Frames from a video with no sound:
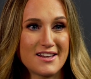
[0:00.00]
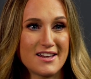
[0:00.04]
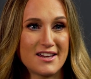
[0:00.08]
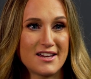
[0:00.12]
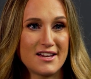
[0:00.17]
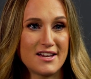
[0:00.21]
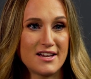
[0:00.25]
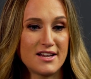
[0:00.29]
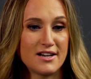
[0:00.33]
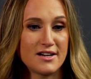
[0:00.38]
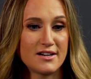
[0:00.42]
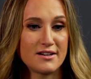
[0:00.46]

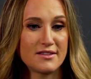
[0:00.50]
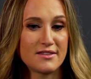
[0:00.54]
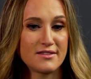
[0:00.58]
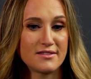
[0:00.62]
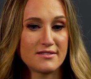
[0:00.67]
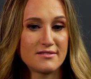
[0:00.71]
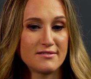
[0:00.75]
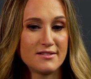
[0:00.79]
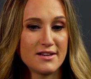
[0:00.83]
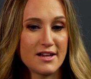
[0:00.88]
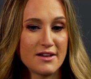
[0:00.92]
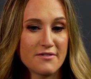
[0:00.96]
And
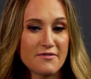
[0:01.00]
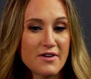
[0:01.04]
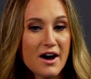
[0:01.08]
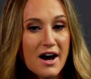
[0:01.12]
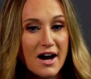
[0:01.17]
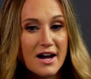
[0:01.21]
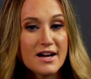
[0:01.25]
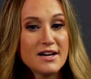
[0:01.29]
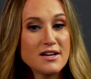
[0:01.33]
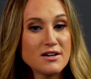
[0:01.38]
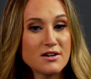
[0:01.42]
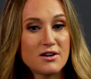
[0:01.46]
if
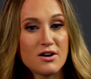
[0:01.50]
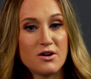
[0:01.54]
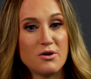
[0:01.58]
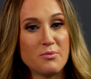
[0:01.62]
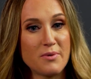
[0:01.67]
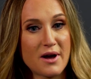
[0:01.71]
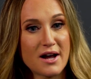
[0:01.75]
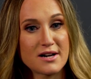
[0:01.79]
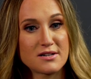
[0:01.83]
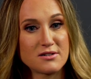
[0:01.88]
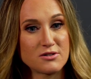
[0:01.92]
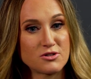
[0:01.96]
I didn't go
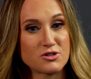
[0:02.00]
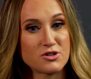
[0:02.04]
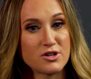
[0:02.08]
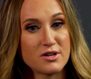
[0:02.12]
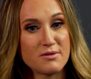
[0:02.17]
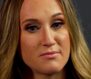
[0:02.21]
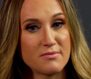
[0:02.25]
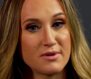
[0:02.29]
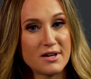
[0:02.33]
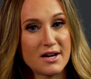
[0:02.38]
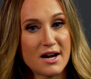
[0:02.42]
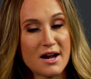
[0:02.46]
back to
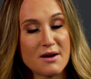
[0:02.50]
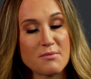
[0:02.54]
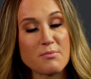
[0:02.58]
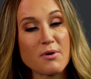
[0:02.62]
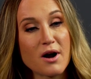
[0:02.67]
treatment, I